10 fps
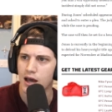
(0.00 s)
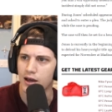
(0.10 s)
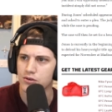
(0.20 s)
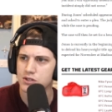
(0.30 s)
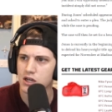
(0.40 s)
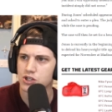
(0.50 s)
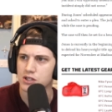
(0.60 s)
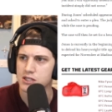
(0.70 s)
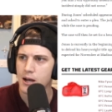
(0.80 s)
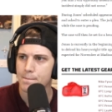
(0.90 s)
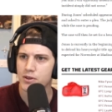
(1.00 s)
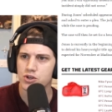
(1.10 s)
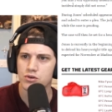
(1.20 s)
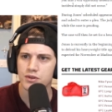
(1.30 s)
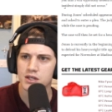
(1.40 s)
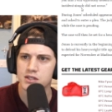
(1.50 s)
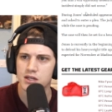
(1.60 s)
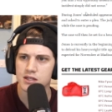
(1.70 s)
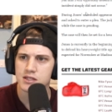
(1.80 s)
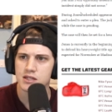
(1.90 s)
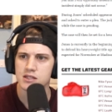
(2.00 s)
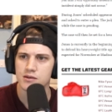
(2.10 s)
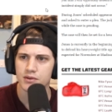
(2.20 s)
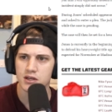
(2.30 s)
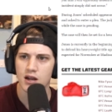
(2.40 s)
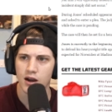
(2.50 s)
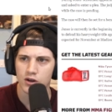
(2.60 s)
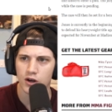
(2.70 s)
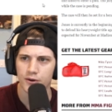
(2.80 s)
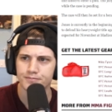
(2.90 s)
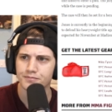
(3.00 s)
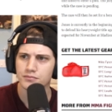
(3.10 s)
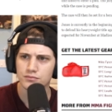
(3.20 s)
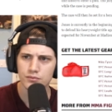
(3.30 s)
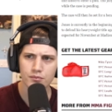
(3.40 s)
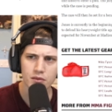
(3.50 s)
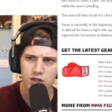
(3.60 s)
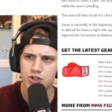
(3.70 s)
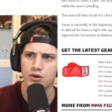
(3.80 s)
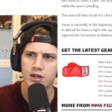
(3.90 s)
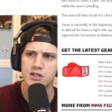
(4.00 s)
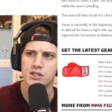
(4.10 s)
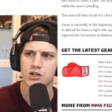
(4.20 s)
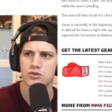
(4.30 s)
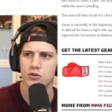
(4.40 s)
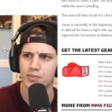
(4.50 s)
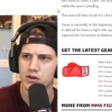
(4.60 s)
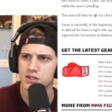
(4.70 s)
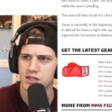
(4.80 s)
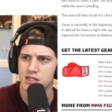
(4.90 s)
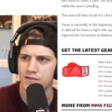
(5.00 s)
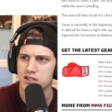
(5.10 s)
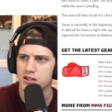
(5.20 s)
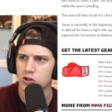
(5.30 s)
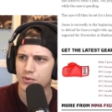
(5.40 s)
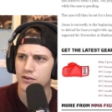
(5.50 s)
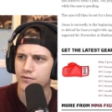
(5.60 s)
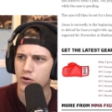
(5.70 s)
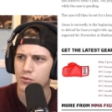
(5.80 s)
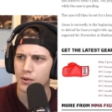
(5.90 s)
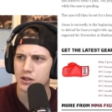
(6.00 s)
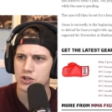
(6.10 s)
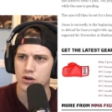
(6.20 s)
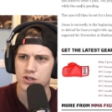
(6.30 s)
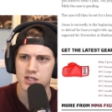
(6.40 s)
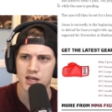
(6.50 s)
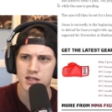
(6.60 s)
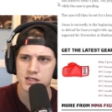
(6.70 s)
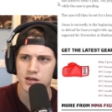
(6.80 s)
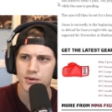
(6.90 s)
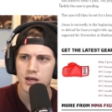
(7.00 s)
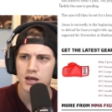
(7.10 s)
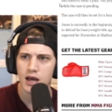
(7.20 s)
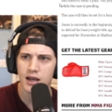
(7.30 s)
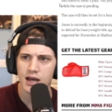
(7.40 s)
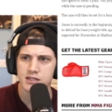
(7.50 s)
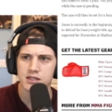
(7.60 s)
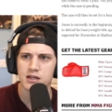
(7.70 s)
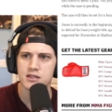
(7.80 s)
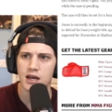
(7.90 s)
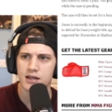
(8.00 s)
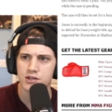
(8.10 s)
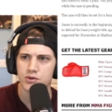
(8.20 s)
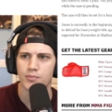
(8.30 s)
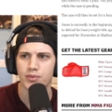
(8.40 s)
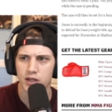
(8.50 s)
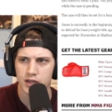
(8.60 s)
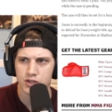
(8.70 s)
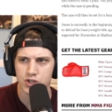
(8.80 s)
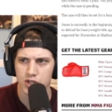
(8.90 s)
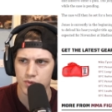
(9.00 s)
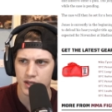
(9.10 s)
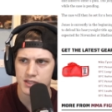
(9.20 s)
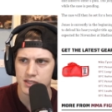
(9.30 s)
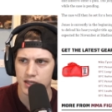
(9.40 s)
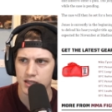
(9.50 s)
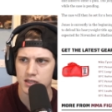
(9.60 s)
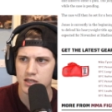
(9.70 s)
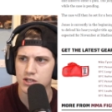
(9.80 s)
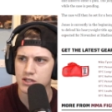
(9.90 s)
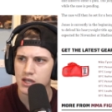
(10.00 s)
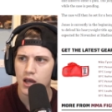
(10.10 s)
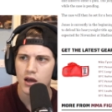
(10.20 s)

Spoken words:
accusations. The truth is, the incident simply did not occur. During his scheduled appearance on the 17th, he'll be informed about the charges against him and asked to enter a plea. The judge will then set conditions